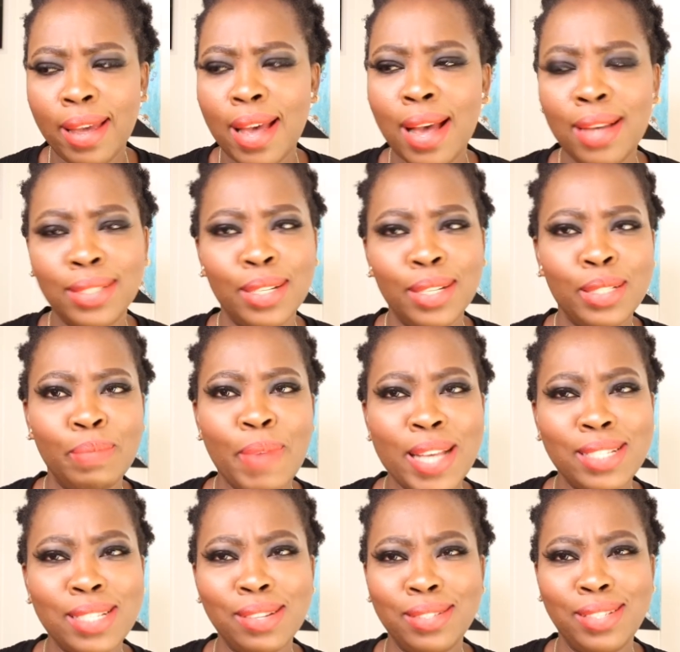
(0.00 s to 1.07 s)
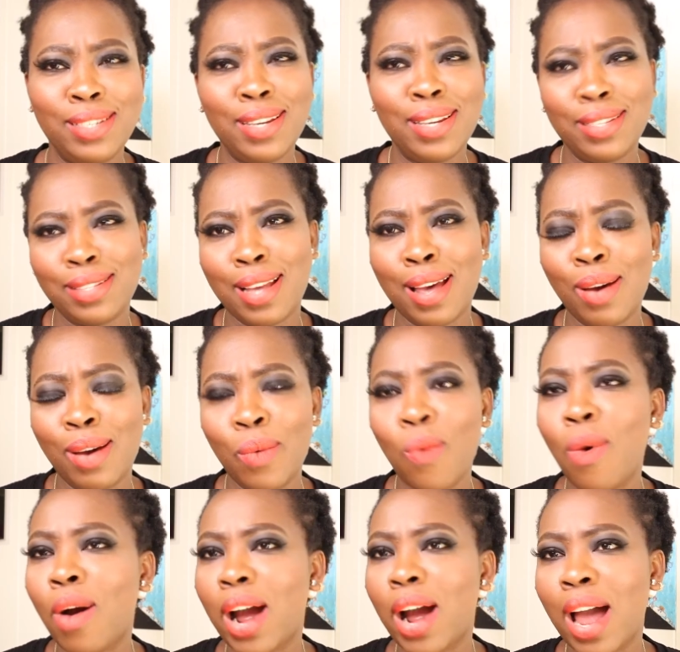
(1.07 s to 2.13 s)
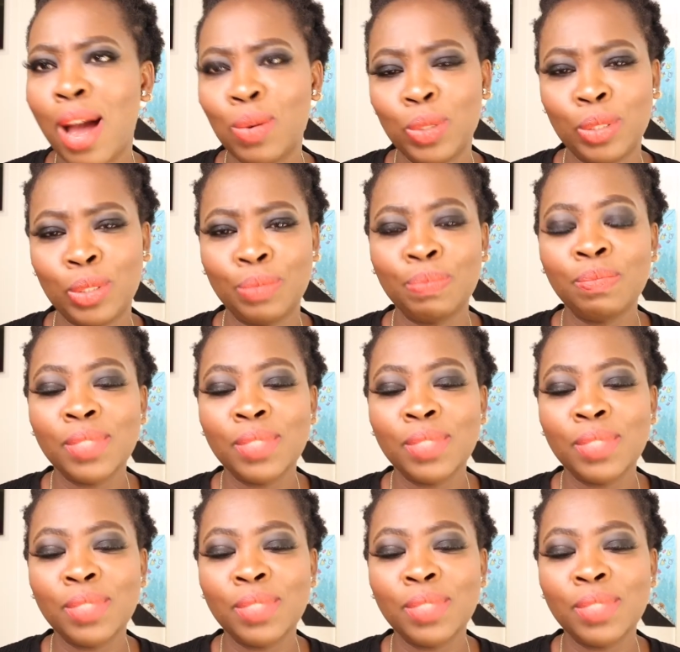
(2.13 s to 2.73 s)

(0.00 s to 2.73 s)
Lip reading: I just buy something else and walk out."